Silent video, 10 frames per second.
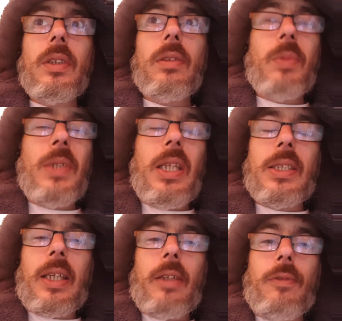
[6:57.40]
We need a
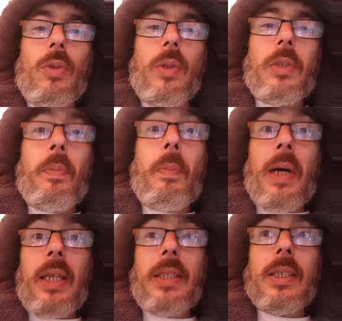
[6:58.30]
centre forward.
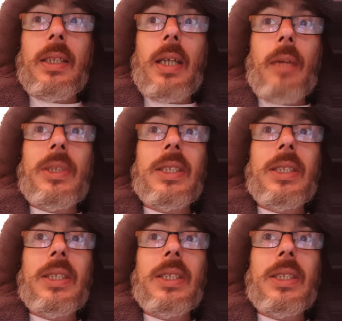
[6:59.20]
But I was